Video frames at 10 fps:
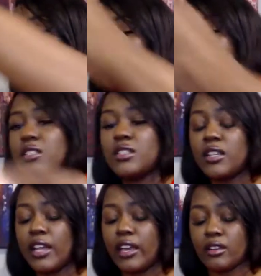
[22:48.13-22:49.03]
This is the
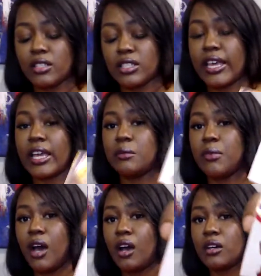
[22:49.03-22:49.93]
nail stand
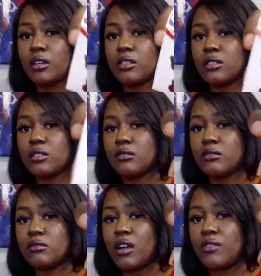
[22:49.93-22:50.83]
box.
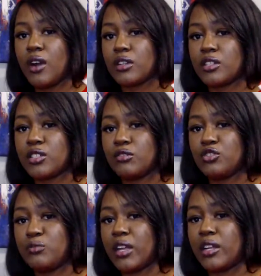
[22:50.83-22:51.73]
I've already showed
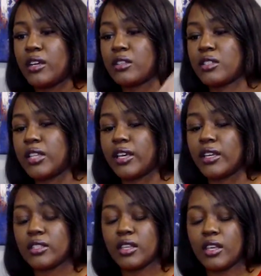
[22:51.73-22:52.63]
you my nail
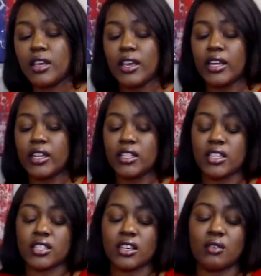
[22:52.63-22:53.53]
stand. And it
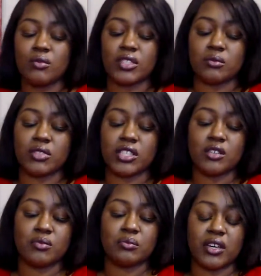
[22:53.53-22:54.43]
does come with some
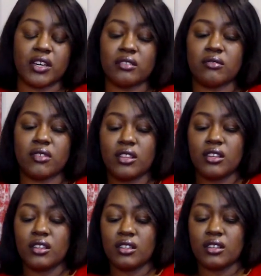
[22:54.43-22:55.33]
tips, but
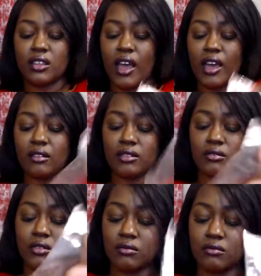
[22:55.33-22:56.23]
I don't
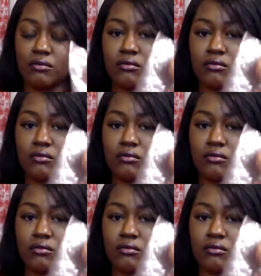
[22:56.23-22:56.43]
use them.